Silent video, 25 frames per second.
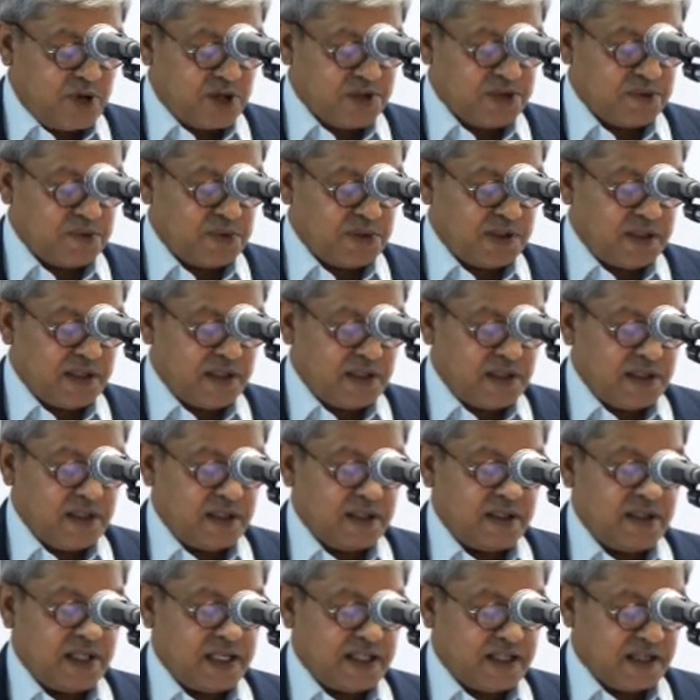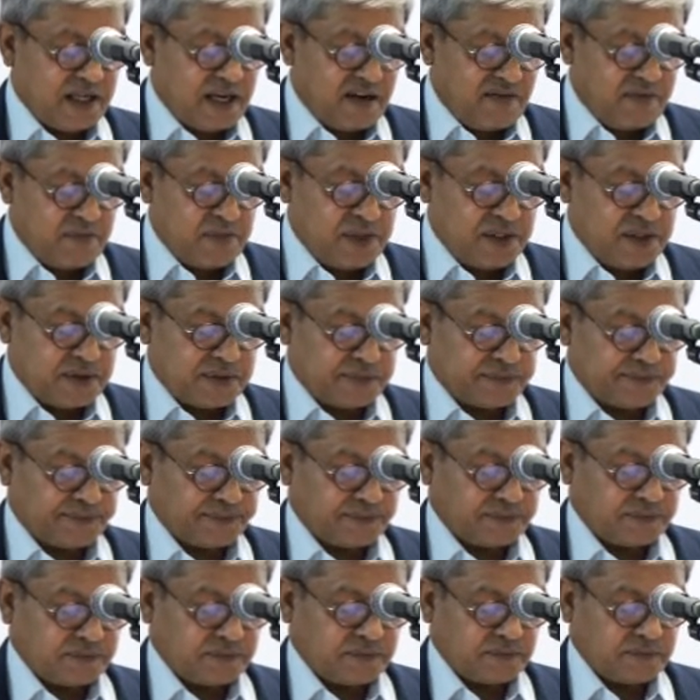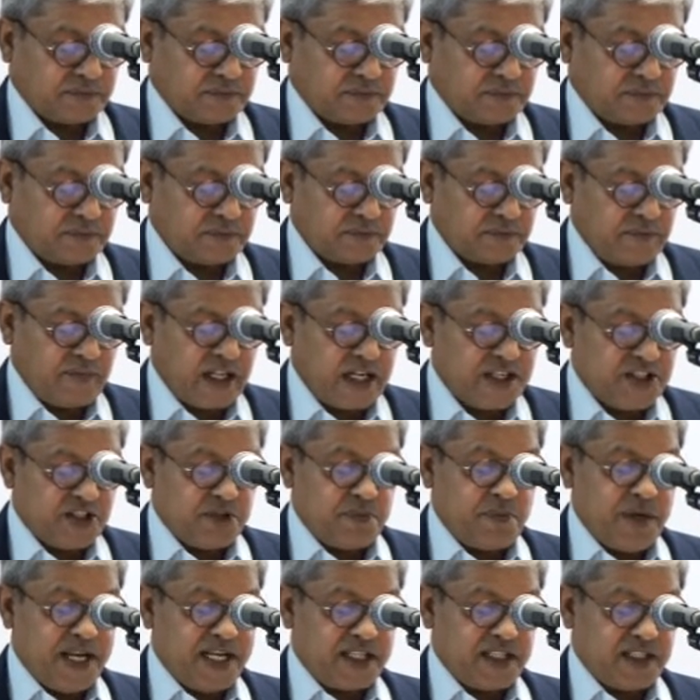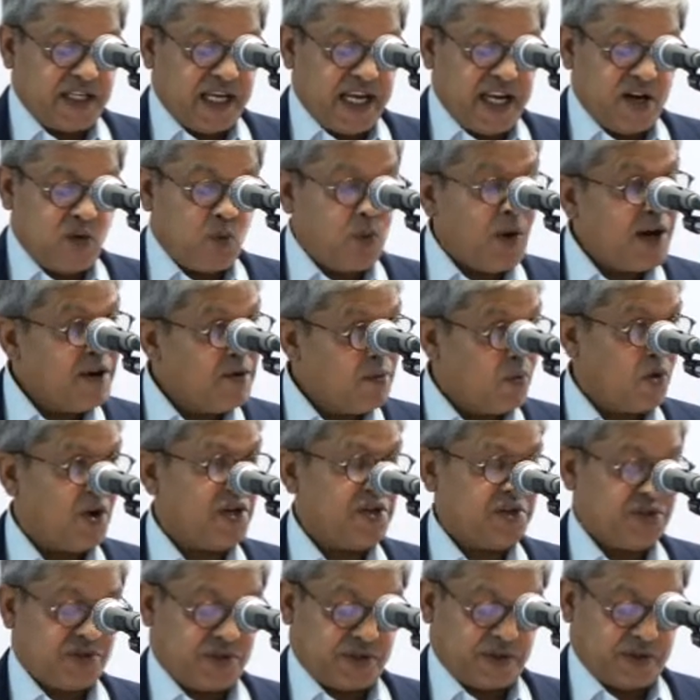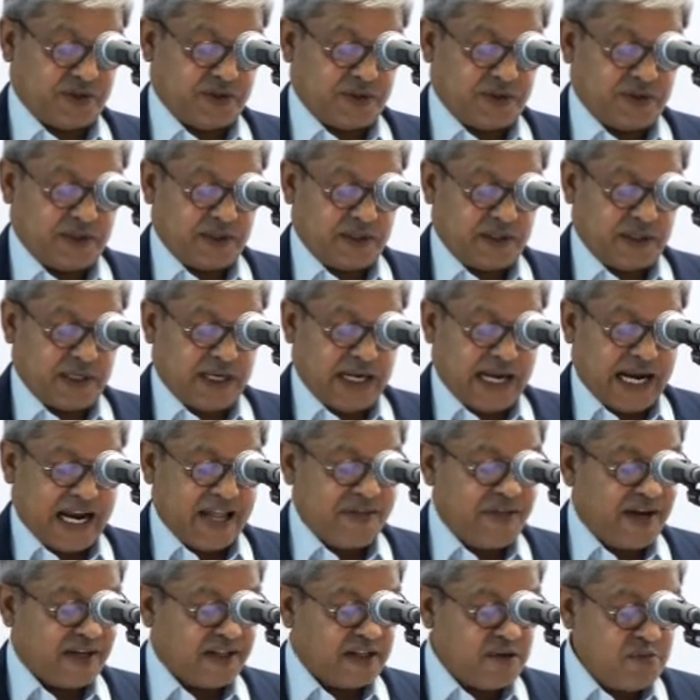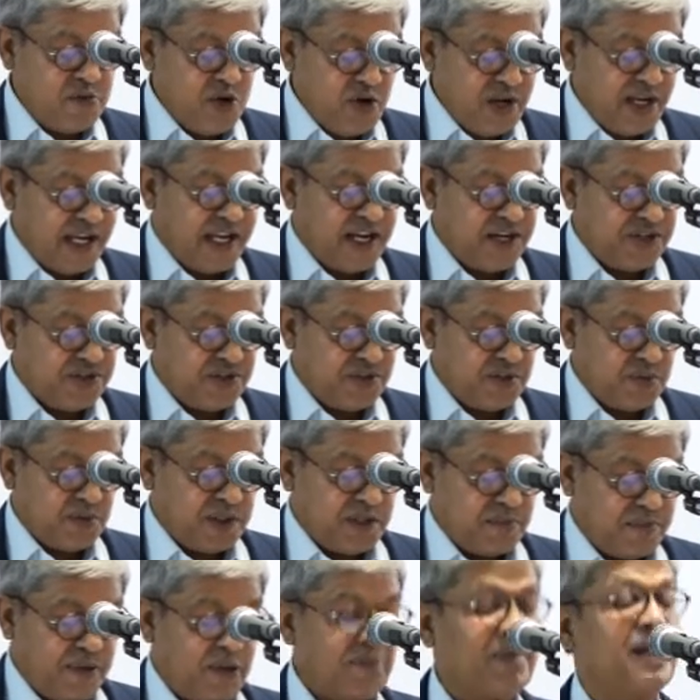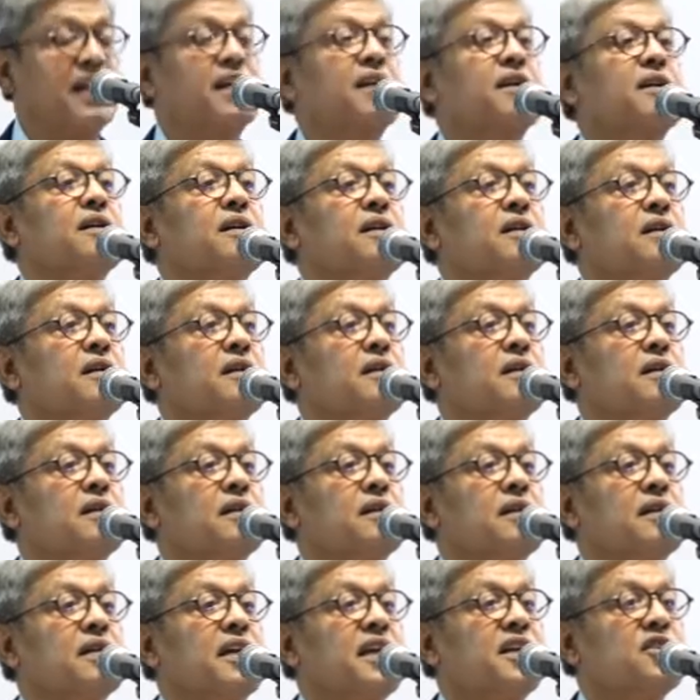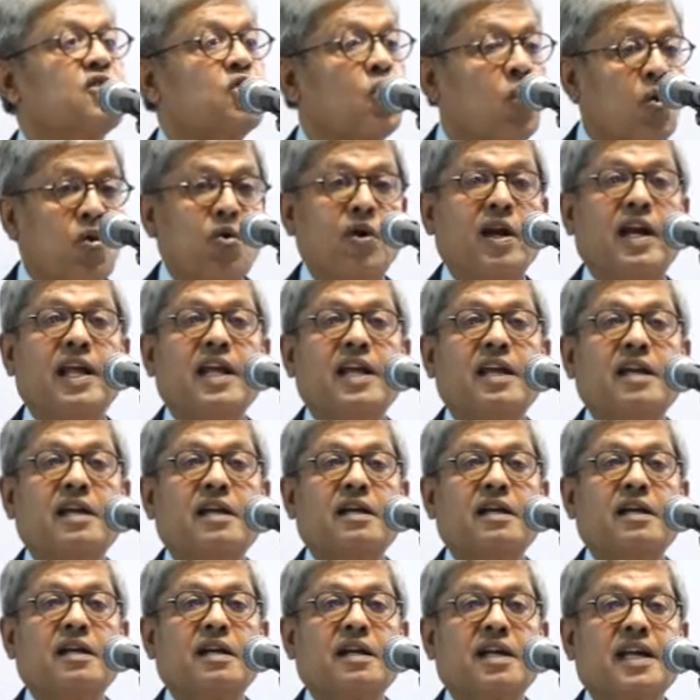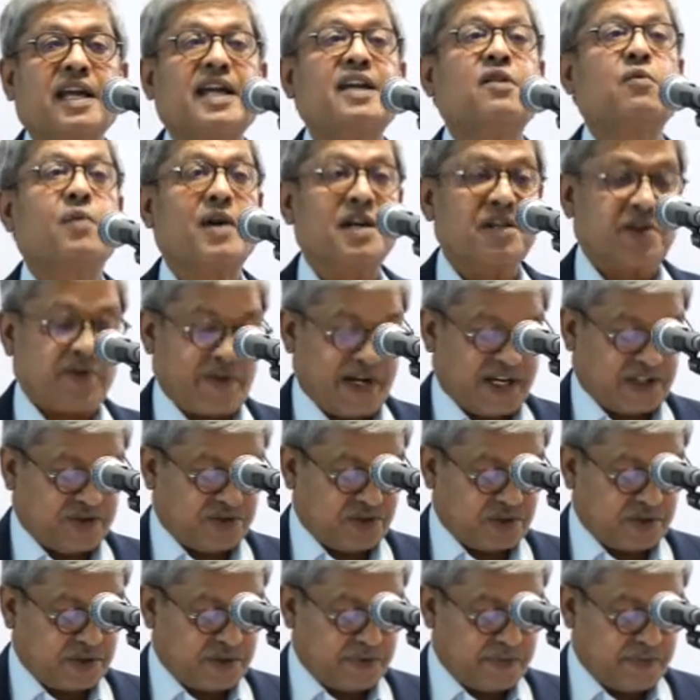possible that the government speaks in one voice and that communication with the public is only in one direction.